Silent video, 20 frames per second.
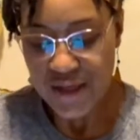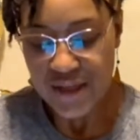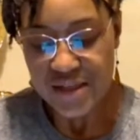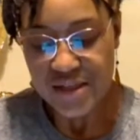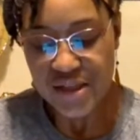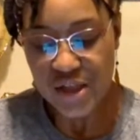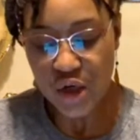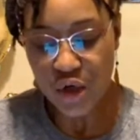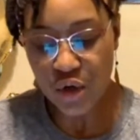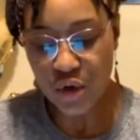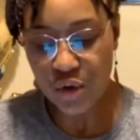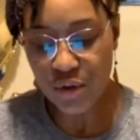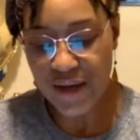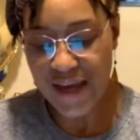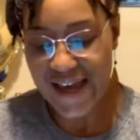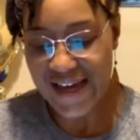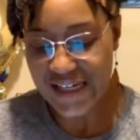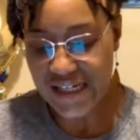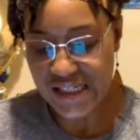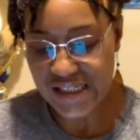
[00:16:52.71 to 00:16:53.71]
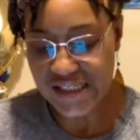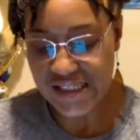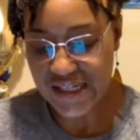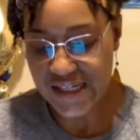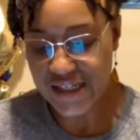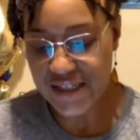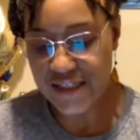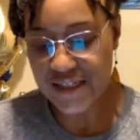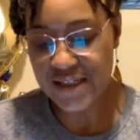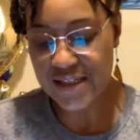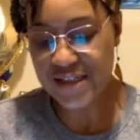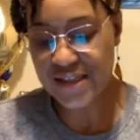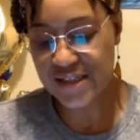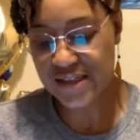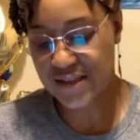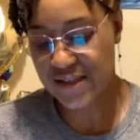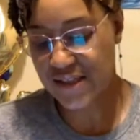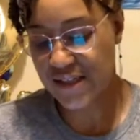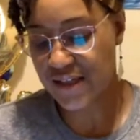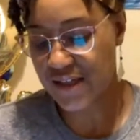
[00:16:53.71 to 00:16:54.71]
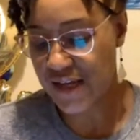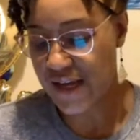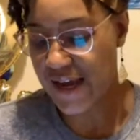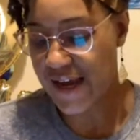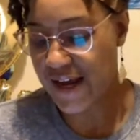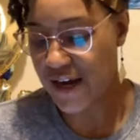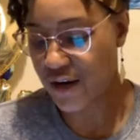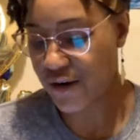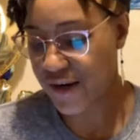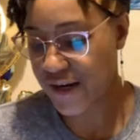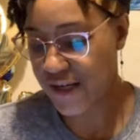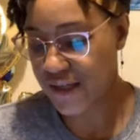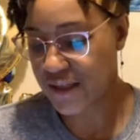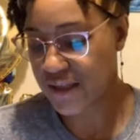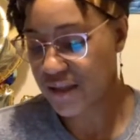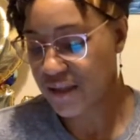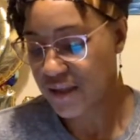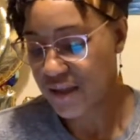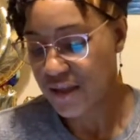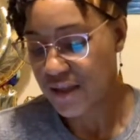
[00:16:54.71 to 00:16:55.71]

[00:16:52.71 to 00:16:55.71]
So Etta says to Eric,